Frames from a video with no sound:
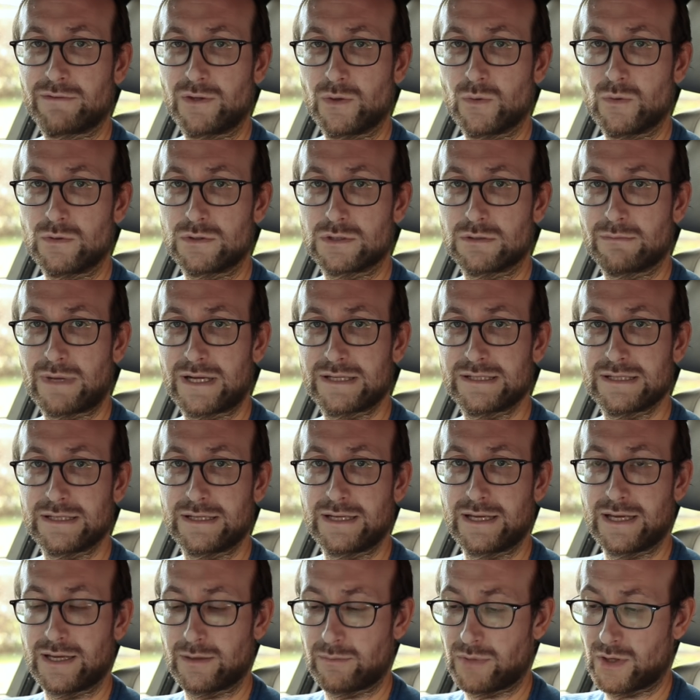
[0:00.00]
the automatic
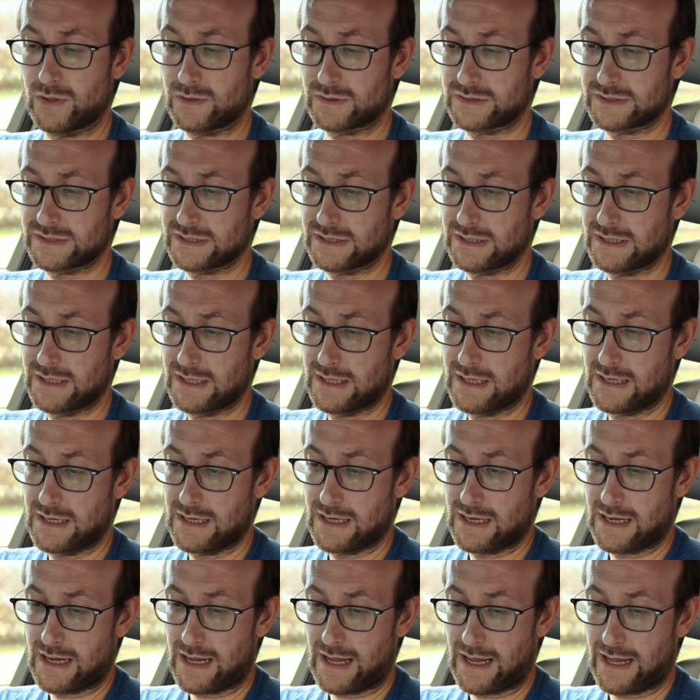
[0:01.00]
gearbox.
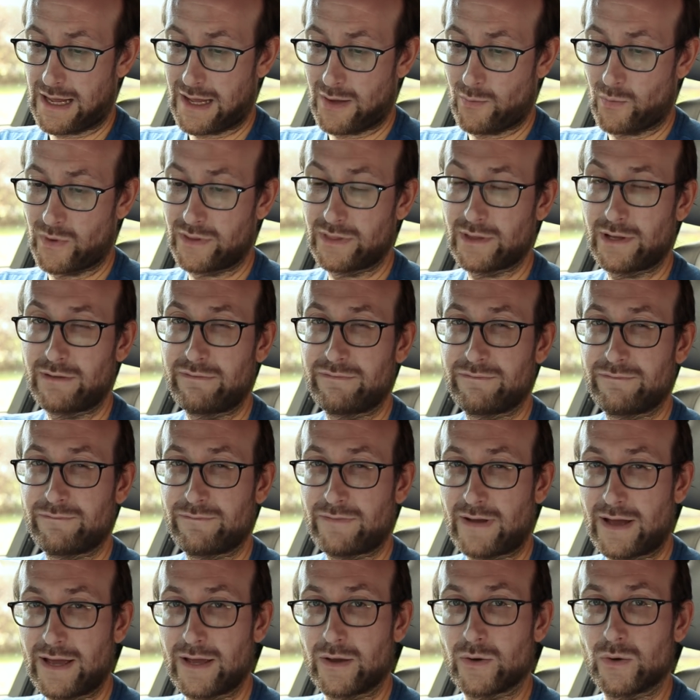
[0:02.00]
And when they
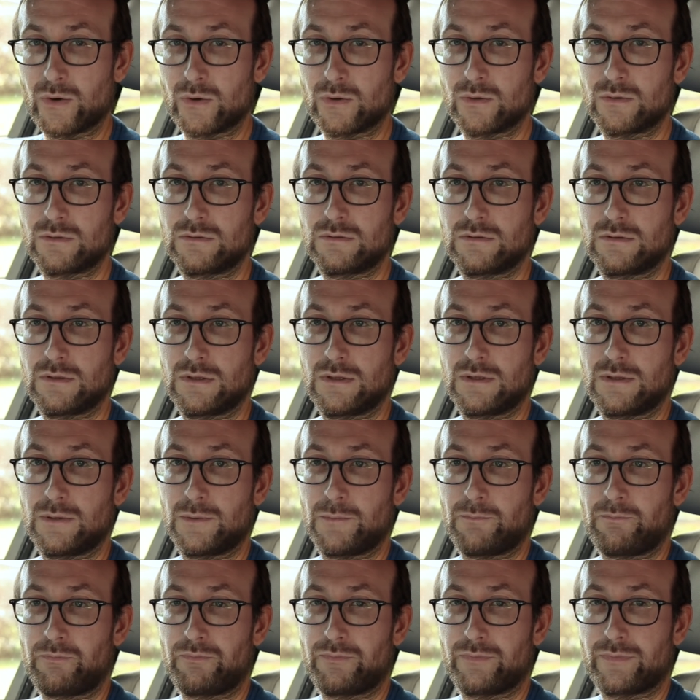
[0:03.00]
fail,
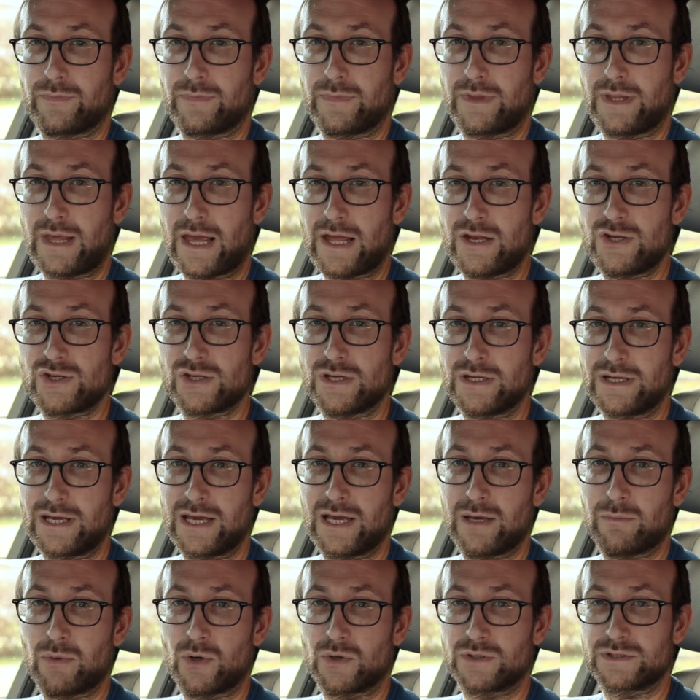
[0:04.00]
the engine and
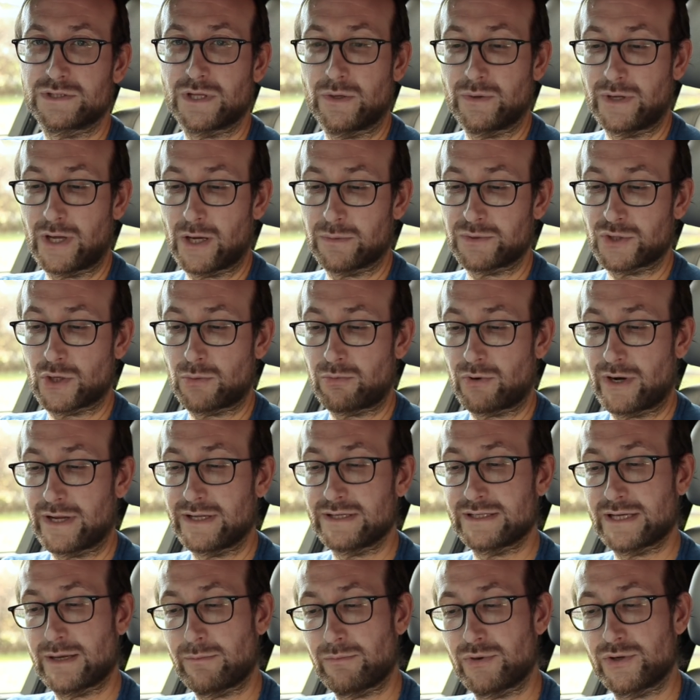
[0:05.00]
gearbox don't get up to
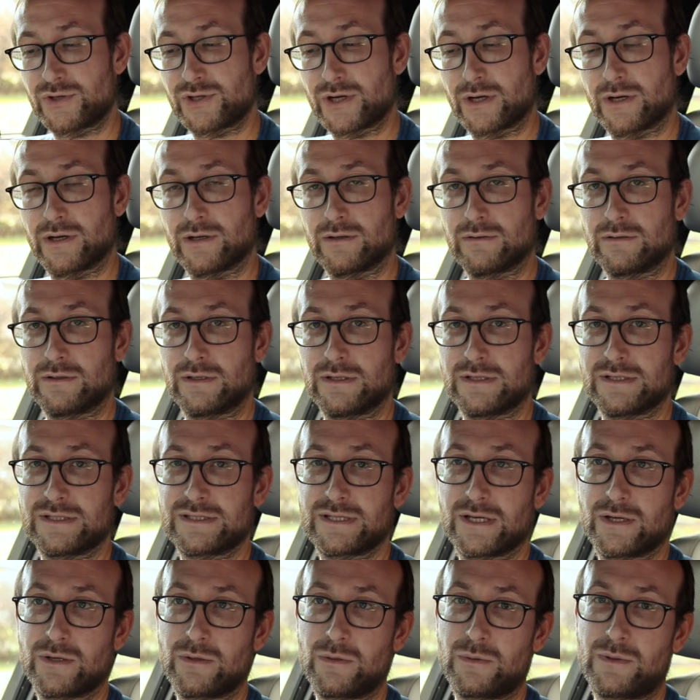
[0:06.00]
operating temperature, and
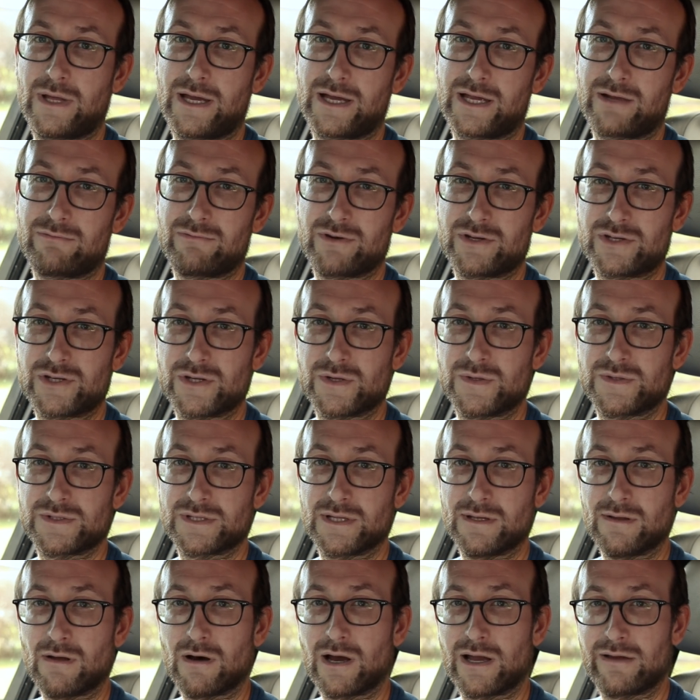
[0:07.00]
so that can reduce
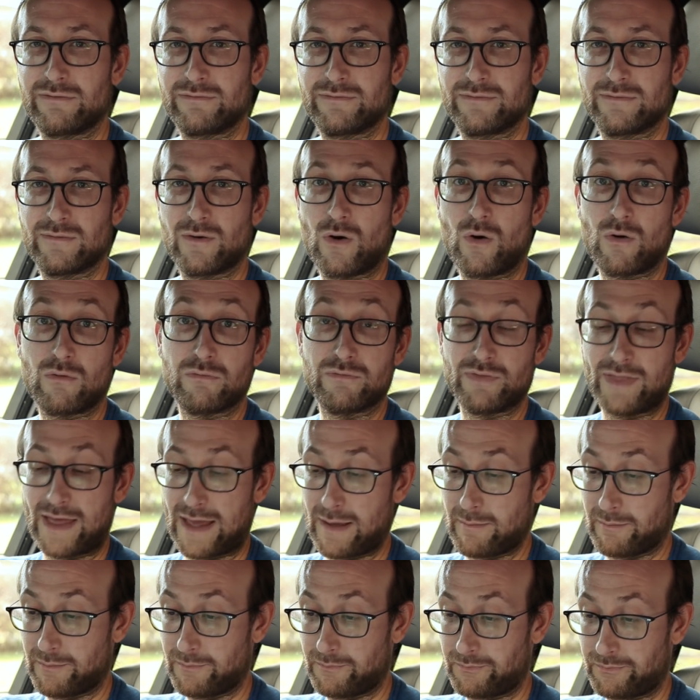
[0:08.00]
the life of
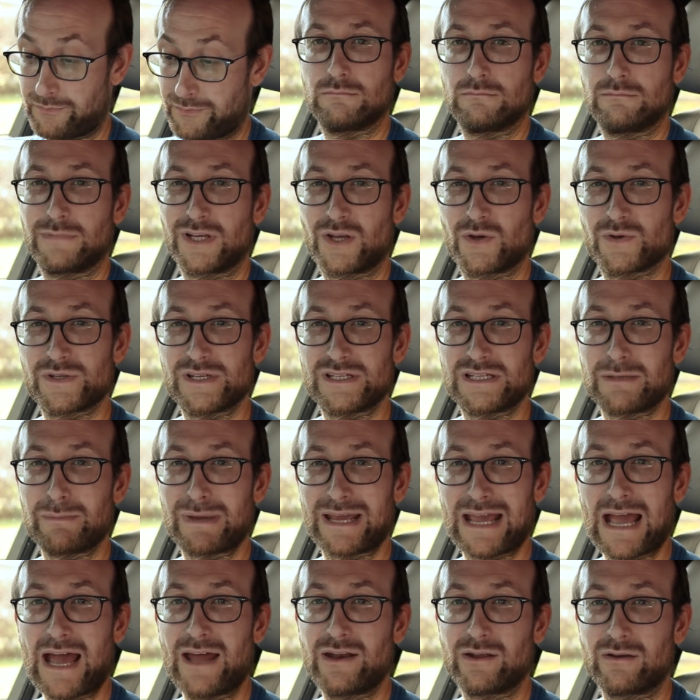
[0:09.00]
them. Because it's a
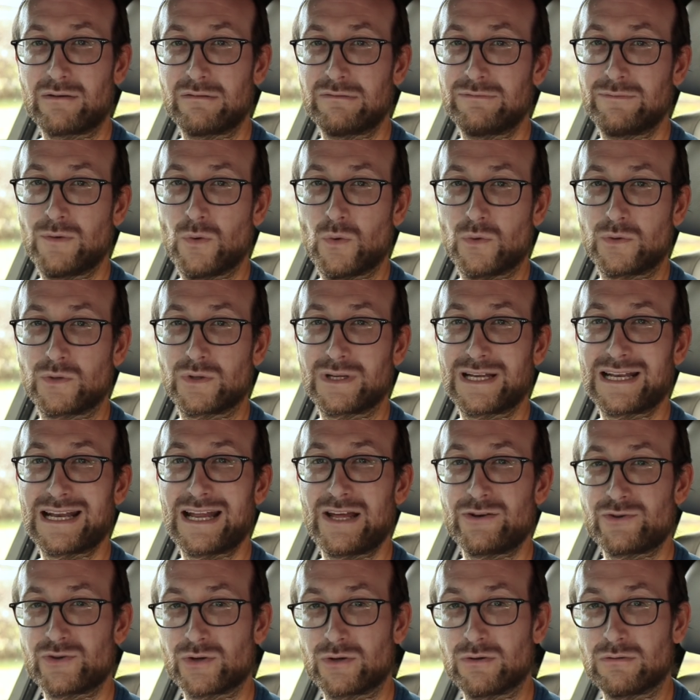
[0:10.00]
mechanical fault, not an
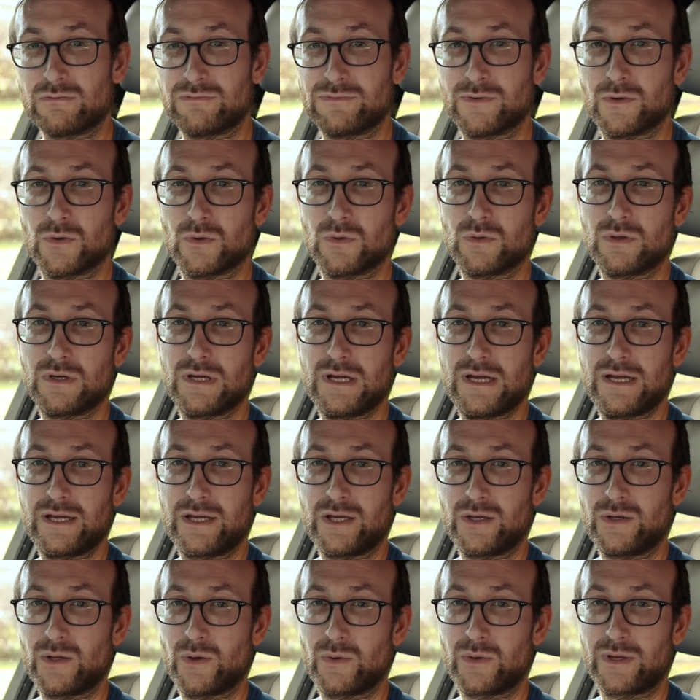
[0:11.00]
electrical fault,
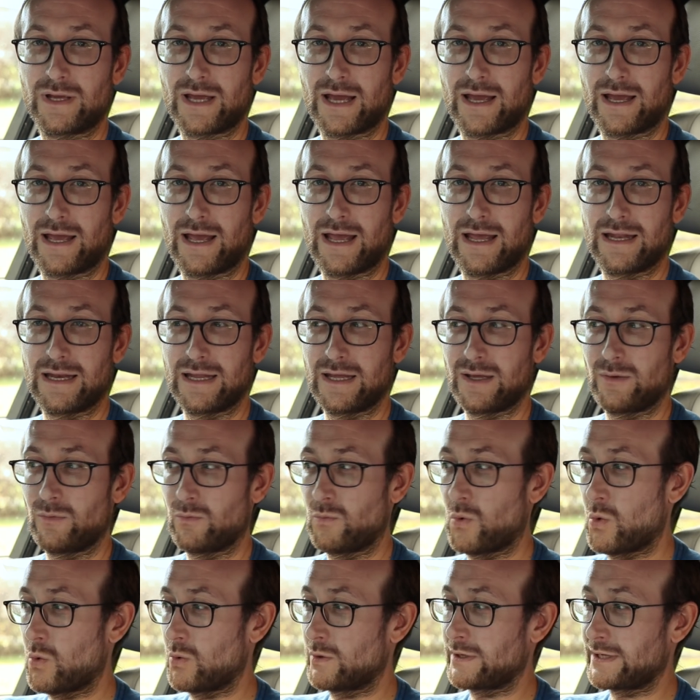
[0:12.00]
you don't get any
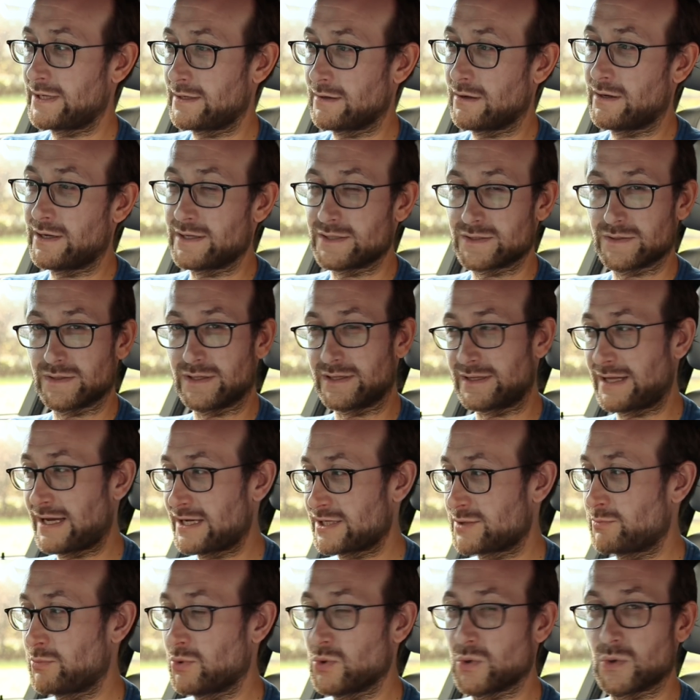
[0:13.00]
warning lights on the
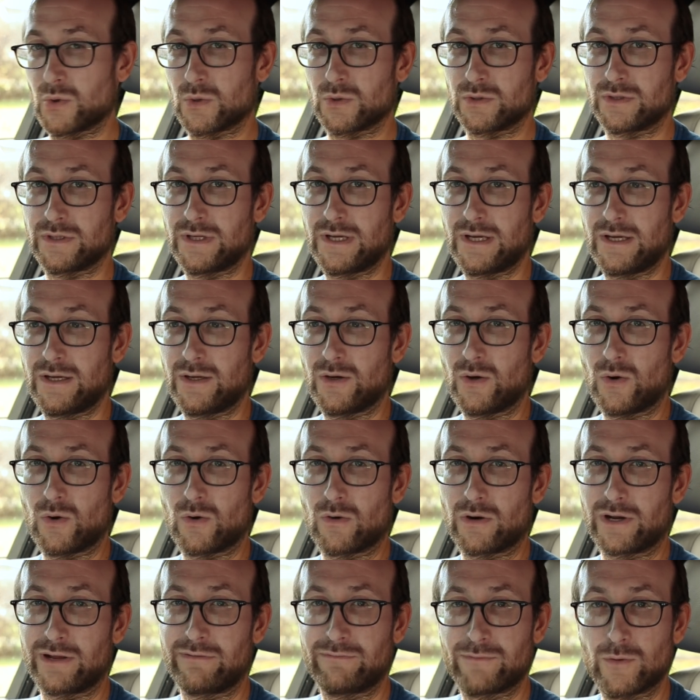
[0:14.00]
dashboard
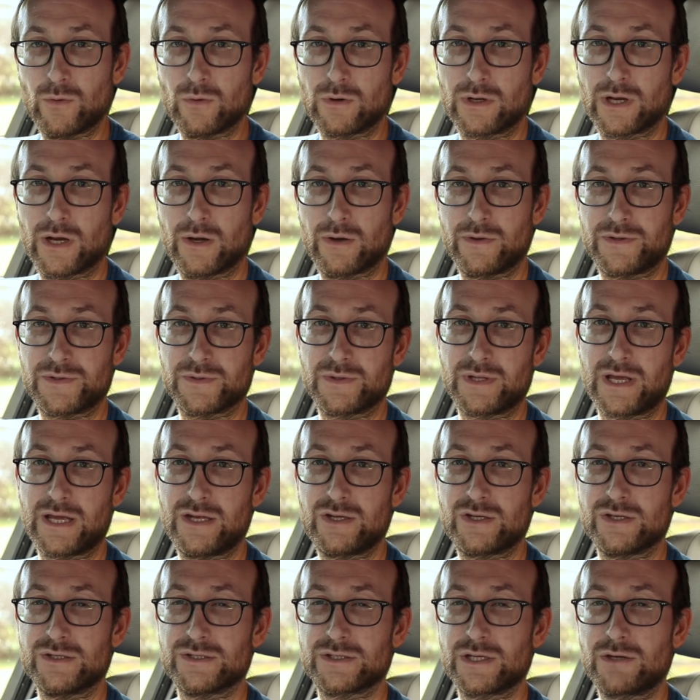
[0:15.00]
or any fault codes on the
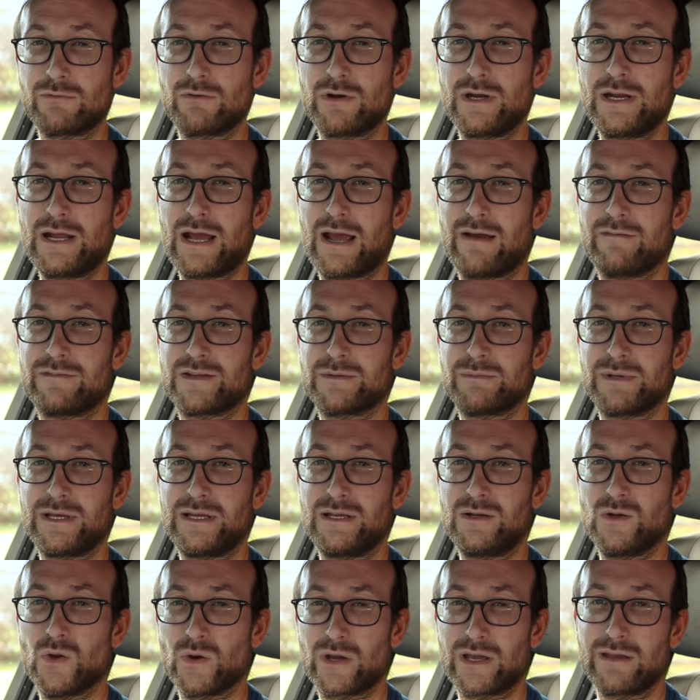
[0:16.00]
engine, so you really have to
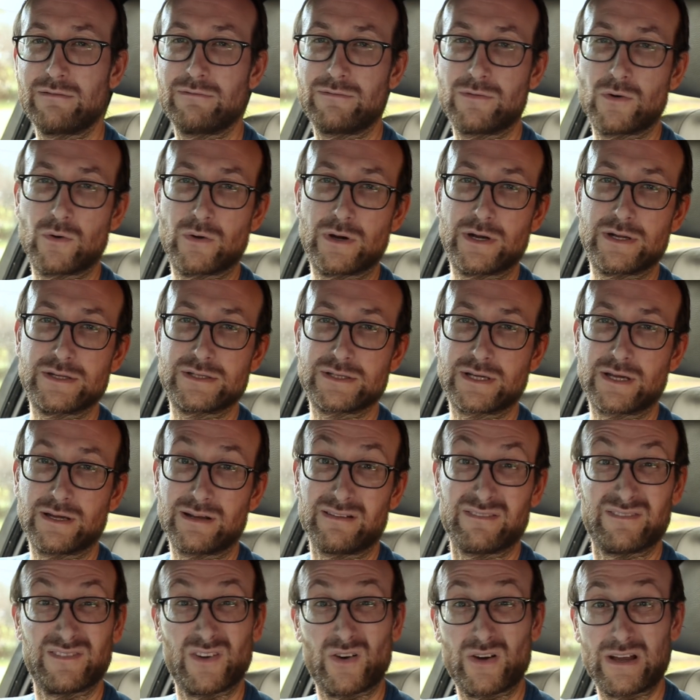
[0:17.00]
be looking for it to kind
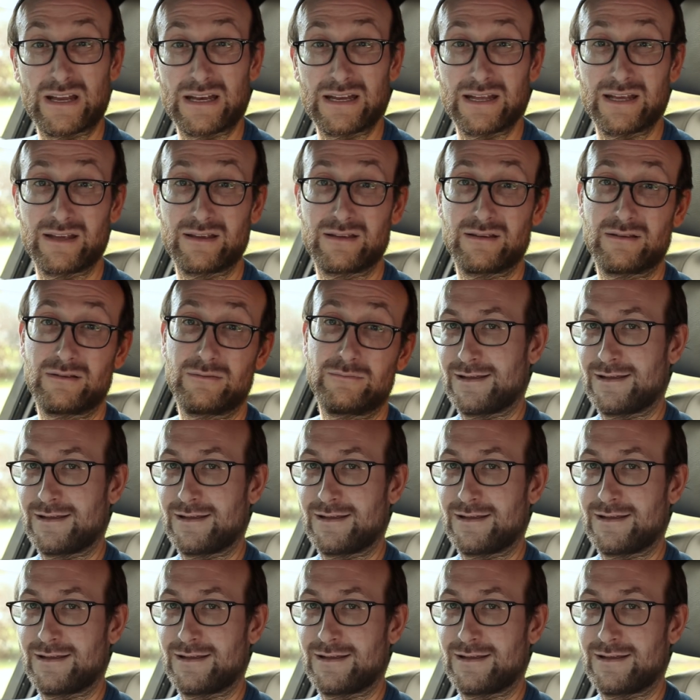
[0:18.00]
of find it.